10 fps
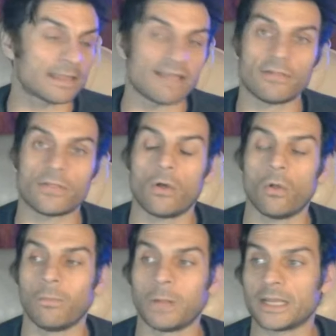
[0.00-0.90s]
level the
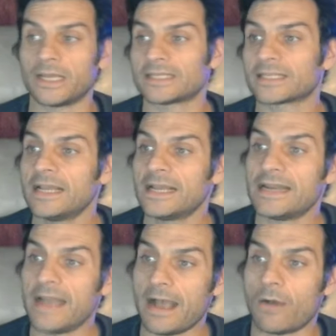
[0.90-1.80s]
whole place.
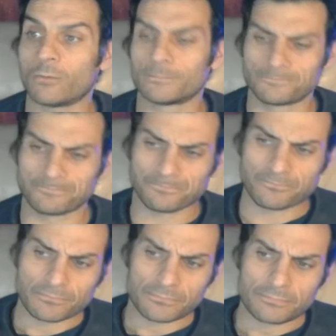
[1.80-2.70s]
Now,
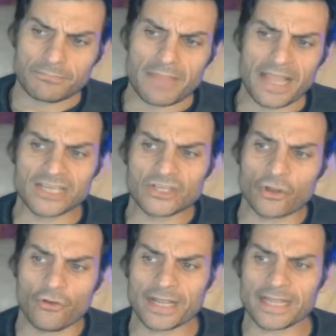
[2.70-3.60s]

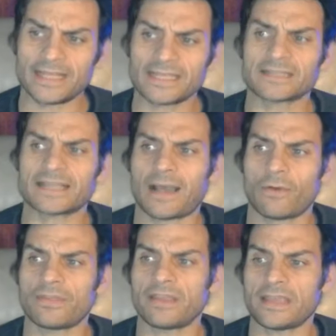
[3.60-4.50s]
historically, this is
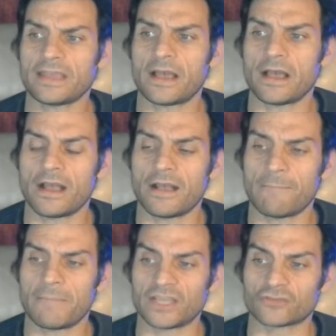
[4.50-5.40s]
how the
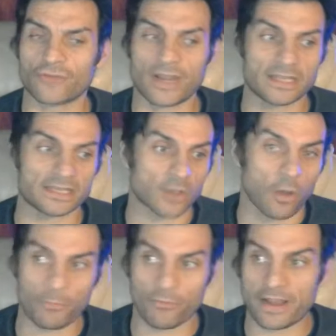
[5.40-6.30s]
Israelis
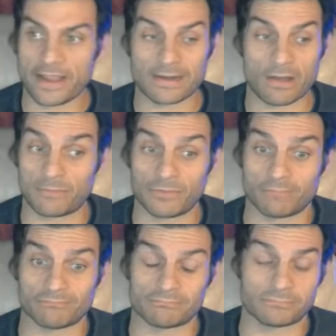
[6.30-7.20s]
operate. Now, I'm
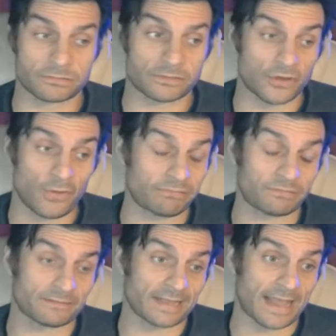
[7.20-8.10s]
not, you know,
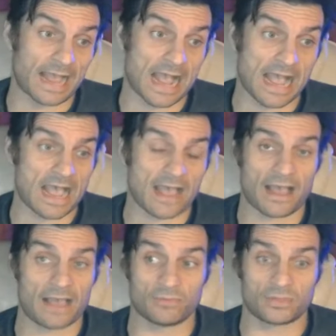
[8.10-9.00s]

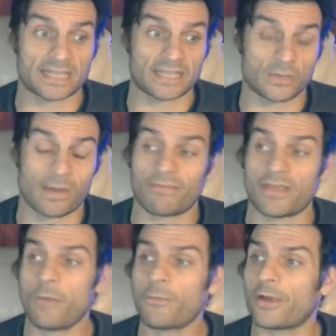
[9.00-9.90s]
I'm just telling you how they
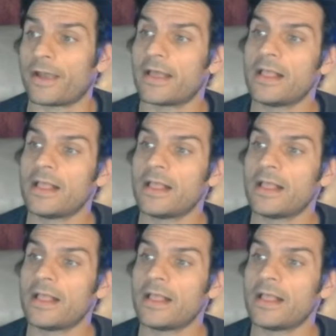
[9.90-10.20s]
operate.